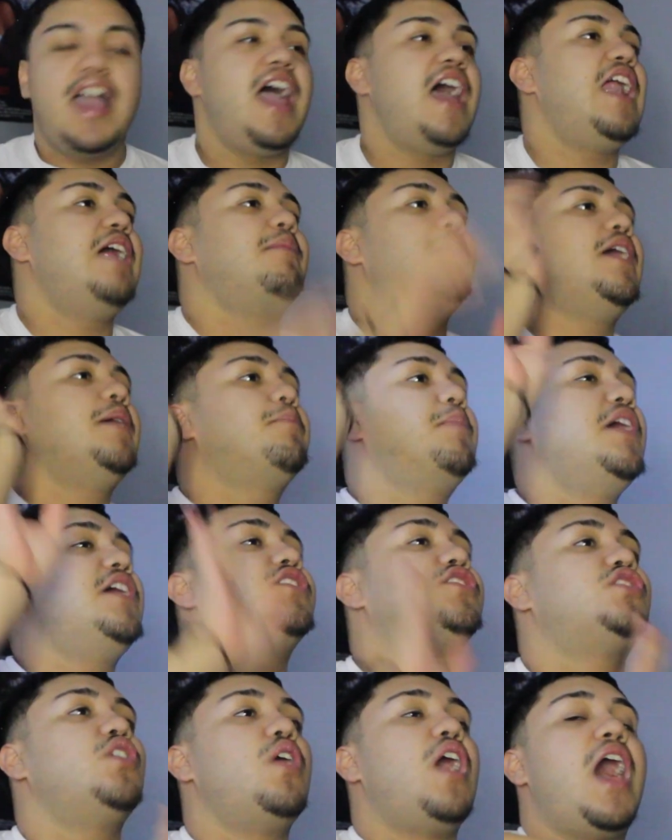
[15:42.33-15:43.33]

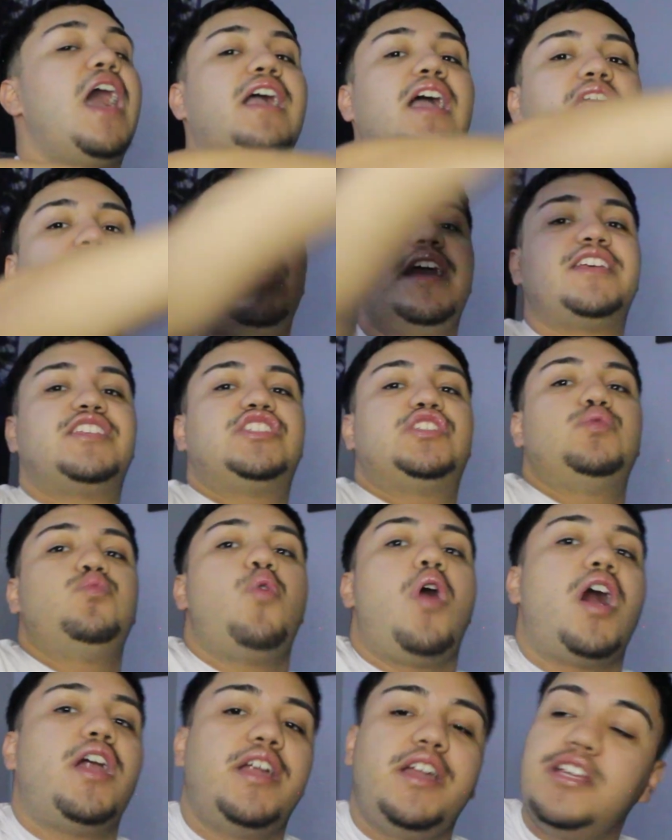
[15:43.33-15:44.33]
So I kind of like
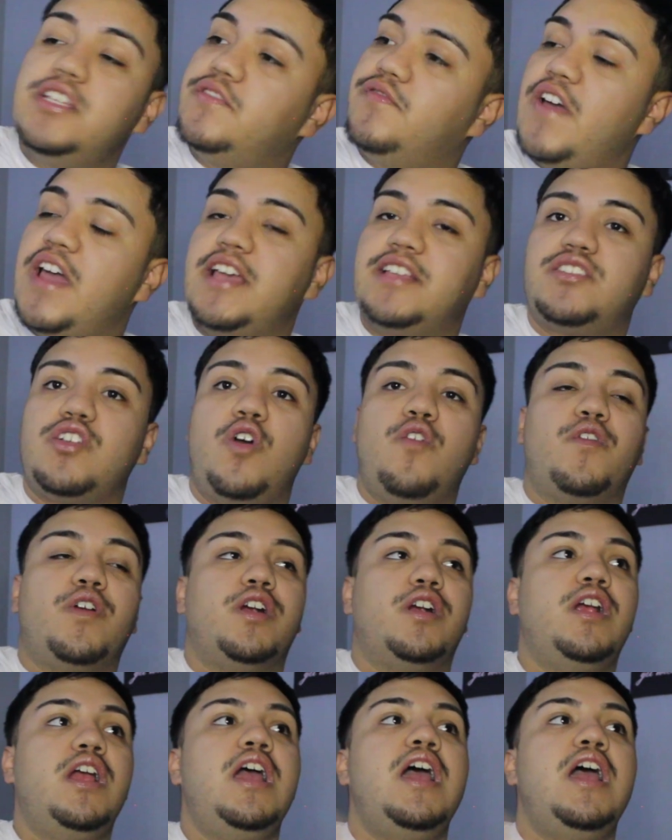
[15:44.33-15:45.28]
swatted his face over